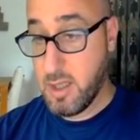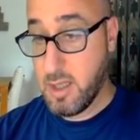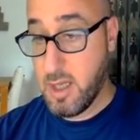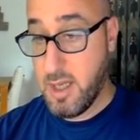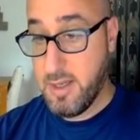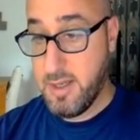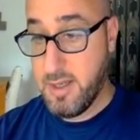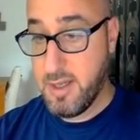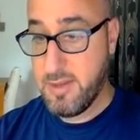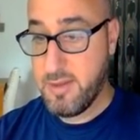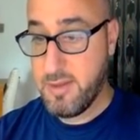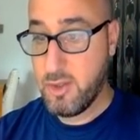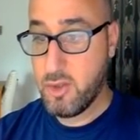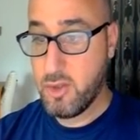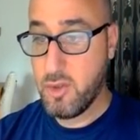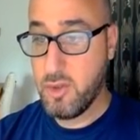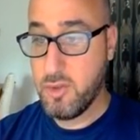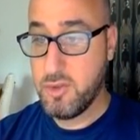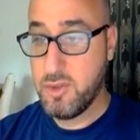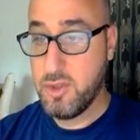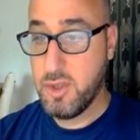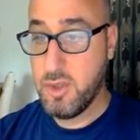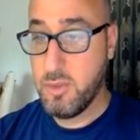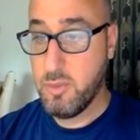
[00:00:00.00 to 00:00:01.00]
another
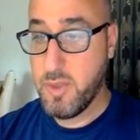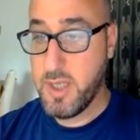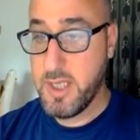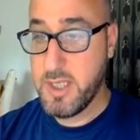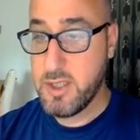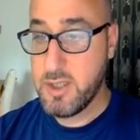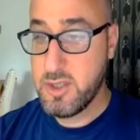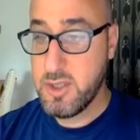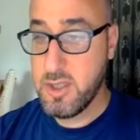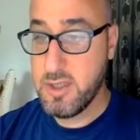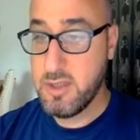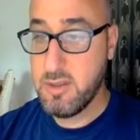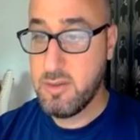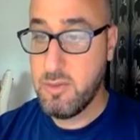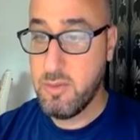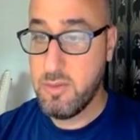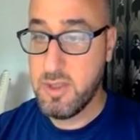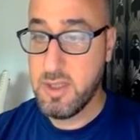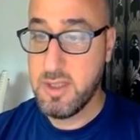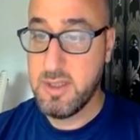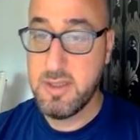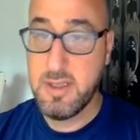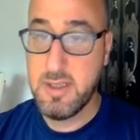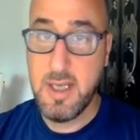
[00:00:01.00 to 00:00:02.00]
continuation to
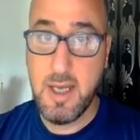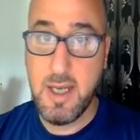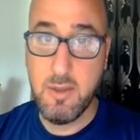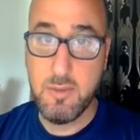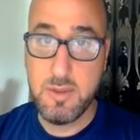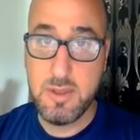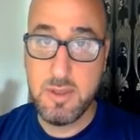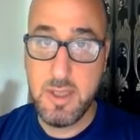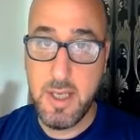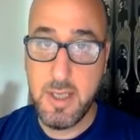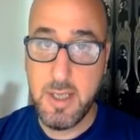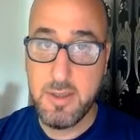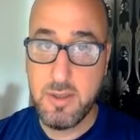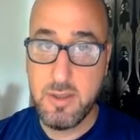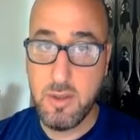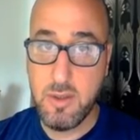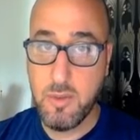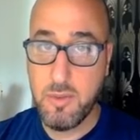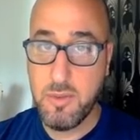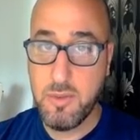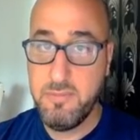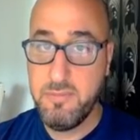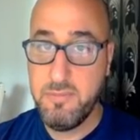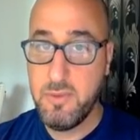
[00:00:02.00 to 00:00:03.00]
the downside
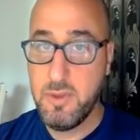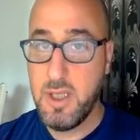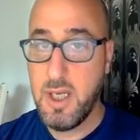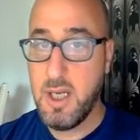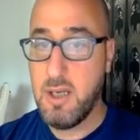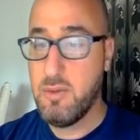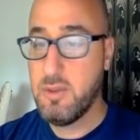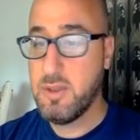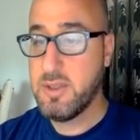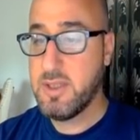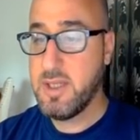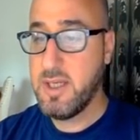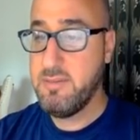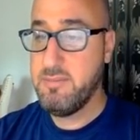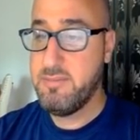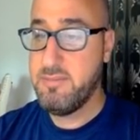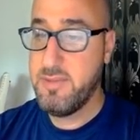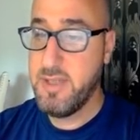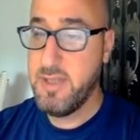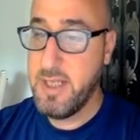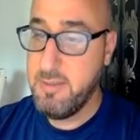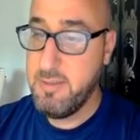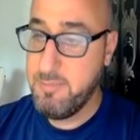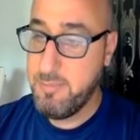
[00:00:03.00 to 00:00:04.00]
so the four hour time
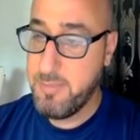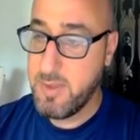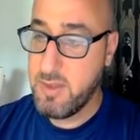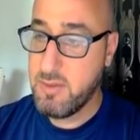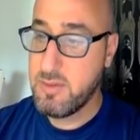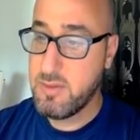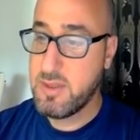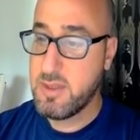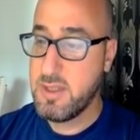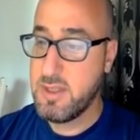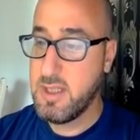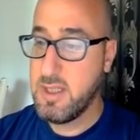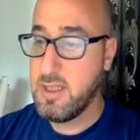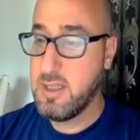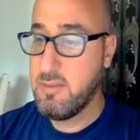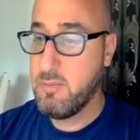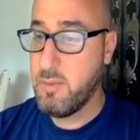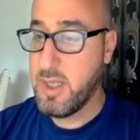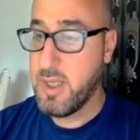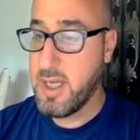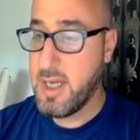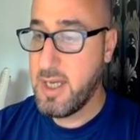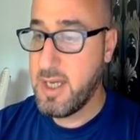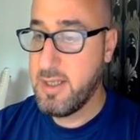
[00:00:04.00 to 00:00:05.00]
frame you see
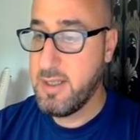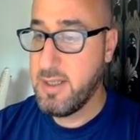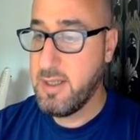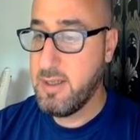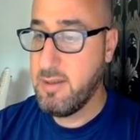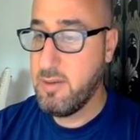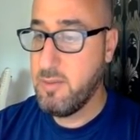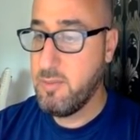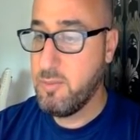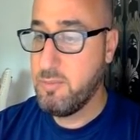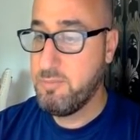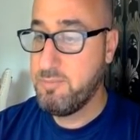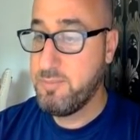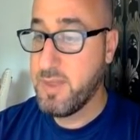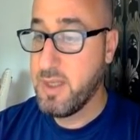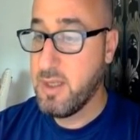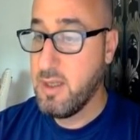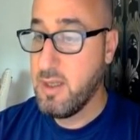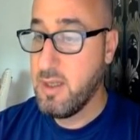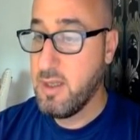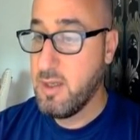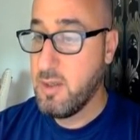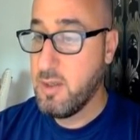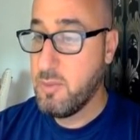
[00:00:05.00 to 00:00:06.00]
we had a
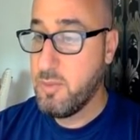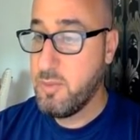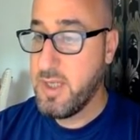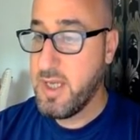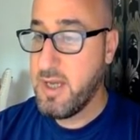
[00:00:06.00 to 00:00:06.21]
we